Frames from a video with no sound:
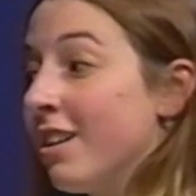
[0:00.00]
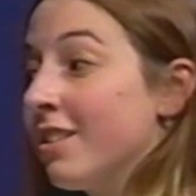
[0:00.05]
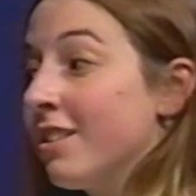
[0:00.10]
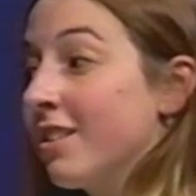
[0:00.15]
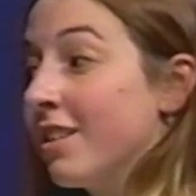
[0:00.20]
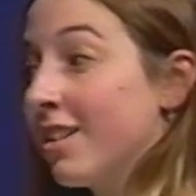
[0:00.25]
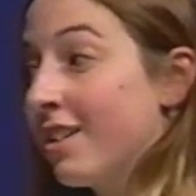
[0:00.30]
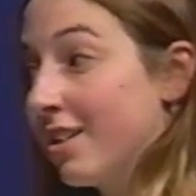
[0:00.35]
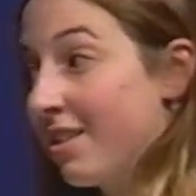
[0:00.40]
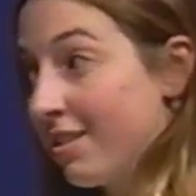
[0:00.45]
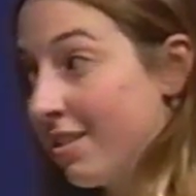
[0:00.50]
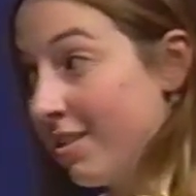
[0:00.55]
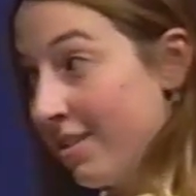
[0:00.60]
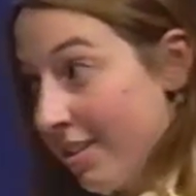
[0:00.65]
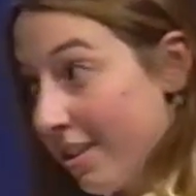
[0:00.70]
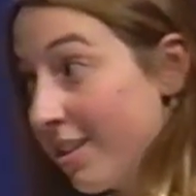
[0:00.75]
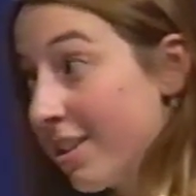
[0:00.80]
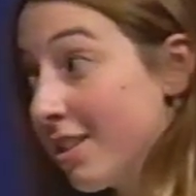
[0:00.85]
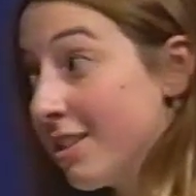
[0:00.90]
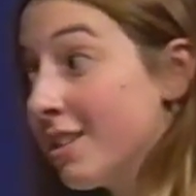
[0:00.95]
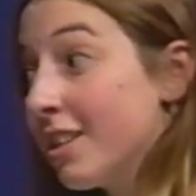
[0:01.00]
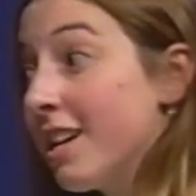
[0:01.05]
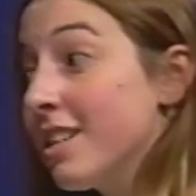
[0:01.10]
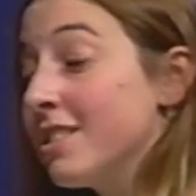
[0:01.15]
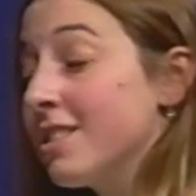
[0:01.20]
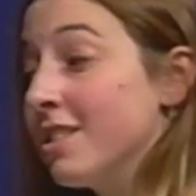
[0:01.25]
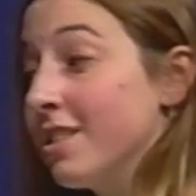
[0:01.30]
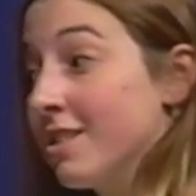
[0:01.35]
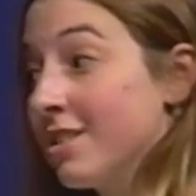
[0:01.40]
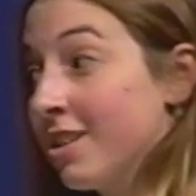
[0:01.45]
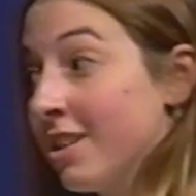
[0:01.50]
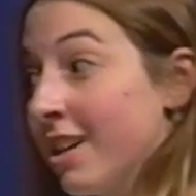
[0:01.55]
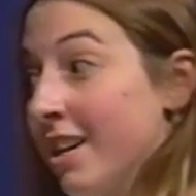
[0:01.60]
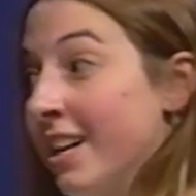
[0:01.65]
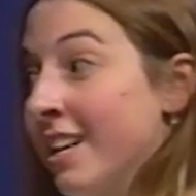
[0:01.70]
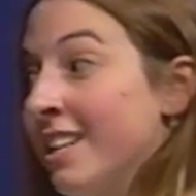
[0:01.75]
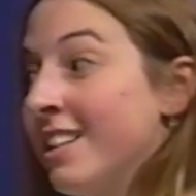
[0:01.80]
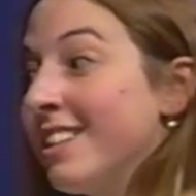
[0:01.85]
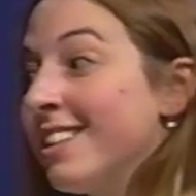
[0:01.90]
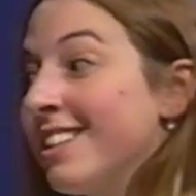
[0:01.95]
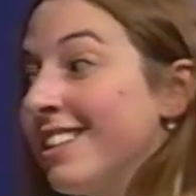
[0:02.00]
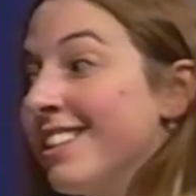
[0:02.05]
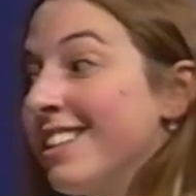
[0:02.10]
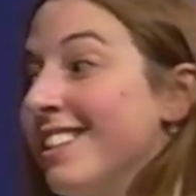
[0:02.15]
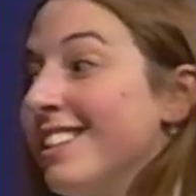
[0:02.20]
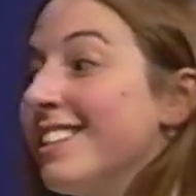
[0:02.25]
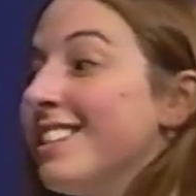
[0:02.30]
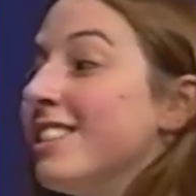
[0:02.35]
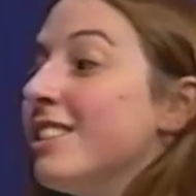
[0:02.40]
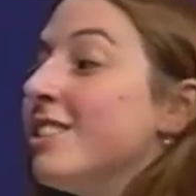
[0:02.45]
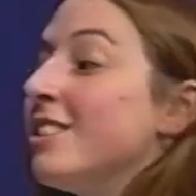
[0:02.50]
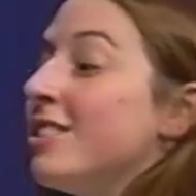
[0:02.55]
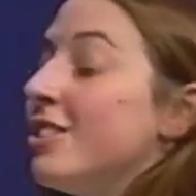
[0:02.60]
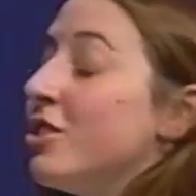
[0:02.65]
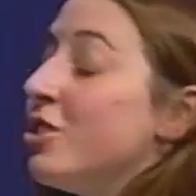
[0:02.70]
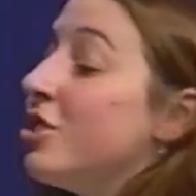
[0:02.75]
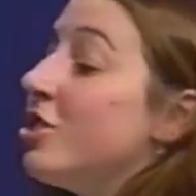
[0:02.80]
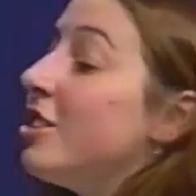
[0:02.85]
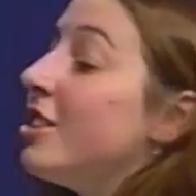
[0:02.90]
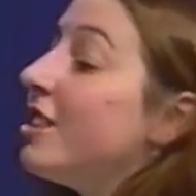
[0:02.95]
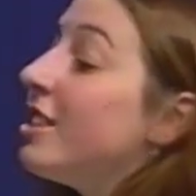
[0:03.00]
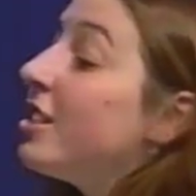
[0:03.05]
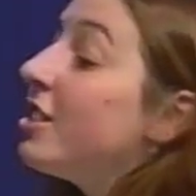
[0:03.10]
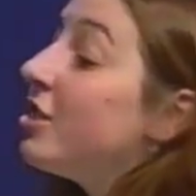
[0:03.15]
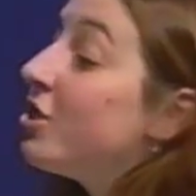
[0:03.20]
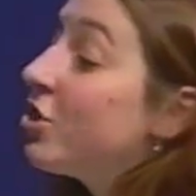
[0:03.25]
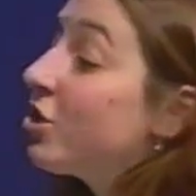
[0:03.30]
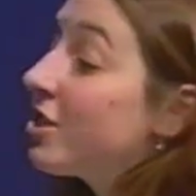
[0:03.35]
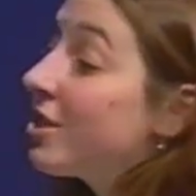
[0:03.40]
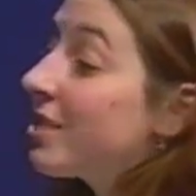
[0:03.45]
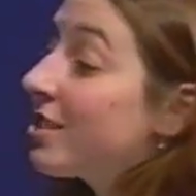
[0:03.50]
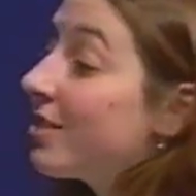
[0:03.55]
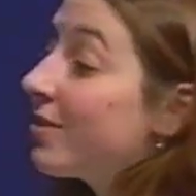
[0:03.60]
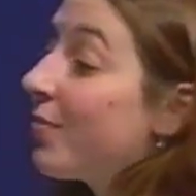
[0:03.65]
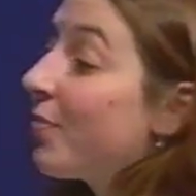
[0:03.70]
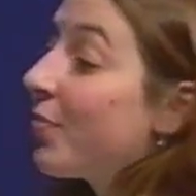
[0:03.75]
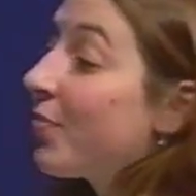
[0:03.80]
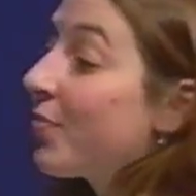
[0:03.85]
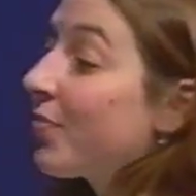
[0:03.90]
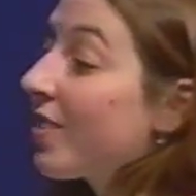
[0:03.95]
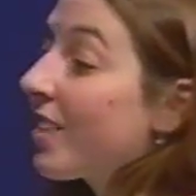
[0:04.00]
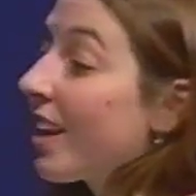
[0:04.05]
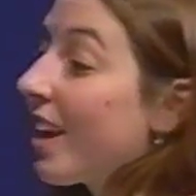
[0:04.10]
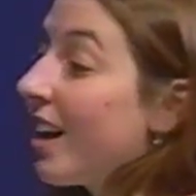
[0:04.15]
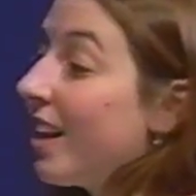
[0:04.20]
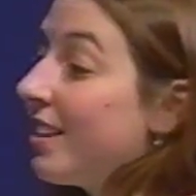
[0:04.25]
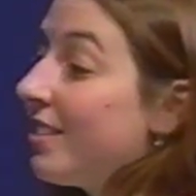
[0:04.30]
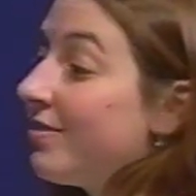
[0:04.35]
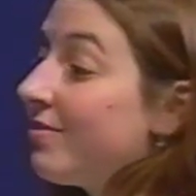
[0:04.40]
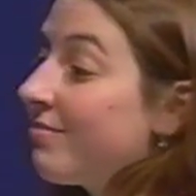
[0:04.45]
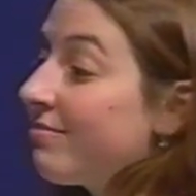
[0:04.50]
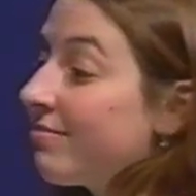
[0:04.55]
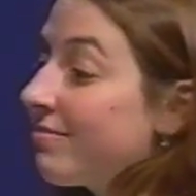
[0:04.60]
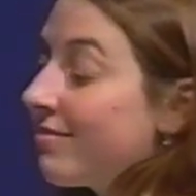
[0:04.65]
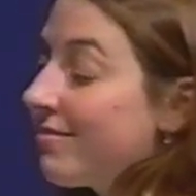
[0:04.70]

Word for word: on the, the contestants, all right? Yeah. You know what? Doesn't the just, host get some kind of perk?